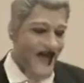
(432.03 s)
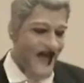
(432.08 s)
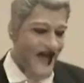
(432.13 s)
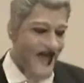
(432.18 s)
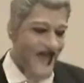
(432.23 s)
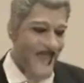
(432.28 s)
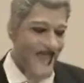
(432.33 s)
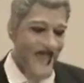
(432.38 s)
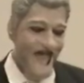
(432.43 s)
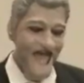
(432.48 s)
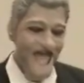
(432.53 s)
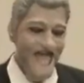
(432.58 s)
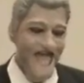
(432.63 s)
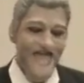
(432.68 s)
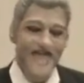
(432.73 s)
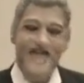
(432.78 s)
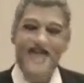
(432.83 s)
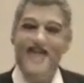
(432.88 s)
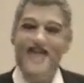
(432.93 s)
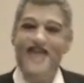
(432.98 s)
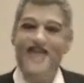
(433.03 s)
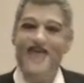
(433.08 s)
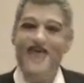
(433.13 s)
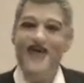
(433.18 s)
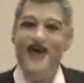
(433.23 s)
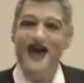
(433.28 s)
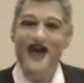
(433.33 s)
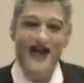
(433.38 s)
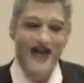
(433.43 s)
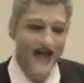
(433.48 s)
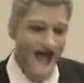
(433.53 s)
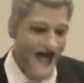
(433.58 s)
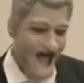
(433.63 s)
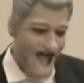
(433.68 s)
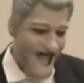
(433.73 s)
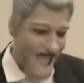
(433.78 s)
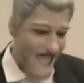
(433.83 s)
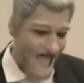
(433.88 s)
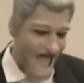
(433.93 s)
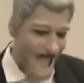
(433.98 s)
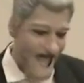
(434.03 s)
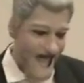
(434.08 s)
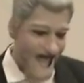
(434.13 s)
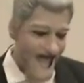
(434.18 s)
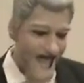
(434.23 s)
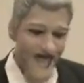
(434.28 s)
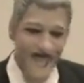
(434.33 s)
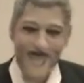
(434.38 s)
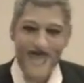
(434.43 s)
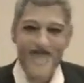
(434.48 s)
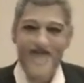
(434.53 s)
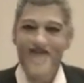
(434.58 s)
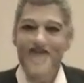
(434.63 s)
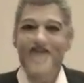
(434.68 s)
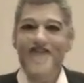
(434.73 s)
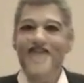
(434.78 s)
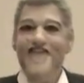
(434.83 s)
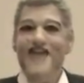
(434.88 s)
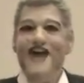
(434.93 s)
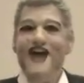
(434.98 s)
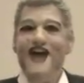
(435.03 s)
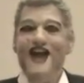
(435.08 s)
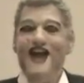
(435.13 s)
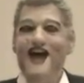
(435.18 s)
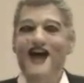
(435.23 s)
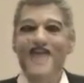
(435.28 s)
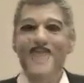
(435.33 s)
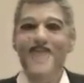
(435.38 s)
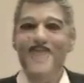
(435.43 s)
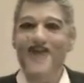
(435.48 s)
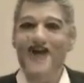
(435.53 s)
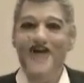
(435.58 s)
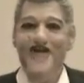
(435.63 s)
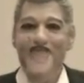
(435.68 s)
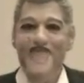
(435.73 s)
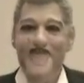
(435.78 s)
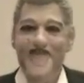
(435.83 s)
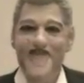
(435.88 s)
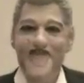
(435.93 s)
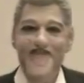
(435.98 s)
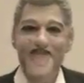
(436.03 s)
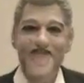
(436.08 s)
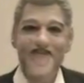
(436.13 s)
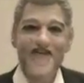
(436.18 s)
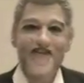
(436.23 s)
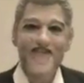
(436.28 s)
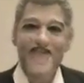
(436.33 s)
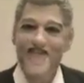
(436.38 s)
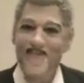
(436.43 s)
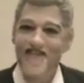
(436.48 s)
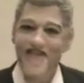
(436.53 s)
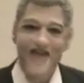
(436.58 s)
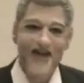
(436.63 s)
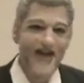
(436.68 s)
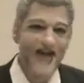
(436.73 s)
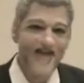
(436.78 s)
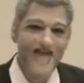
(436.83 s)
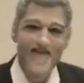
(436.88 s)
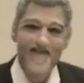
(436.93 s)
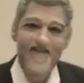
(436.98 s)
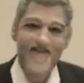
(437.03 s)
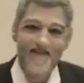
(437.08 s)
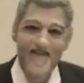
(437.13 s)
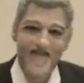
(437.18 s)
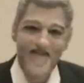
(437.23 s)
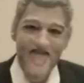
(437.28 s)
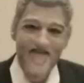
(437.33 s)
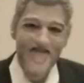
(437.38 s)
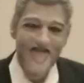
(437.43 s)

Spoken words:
black president in the White House, you as good as had Al Sharpton and Jesse Jackson.